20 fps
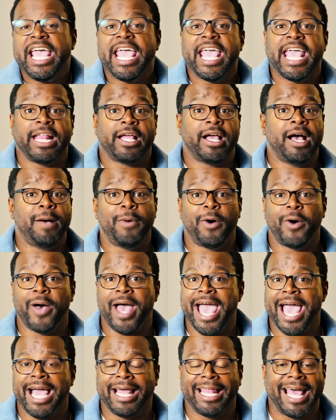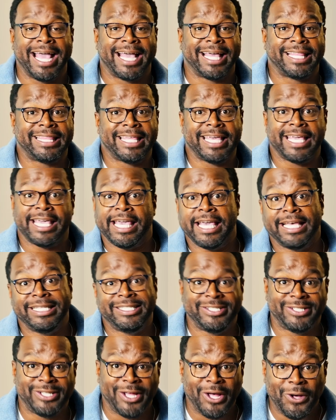And come on, act like a thing is
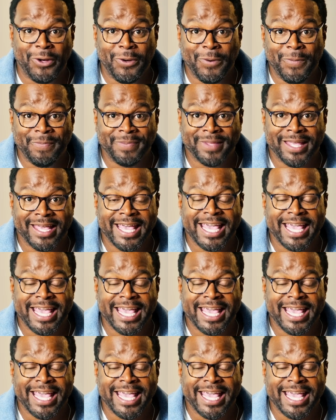so,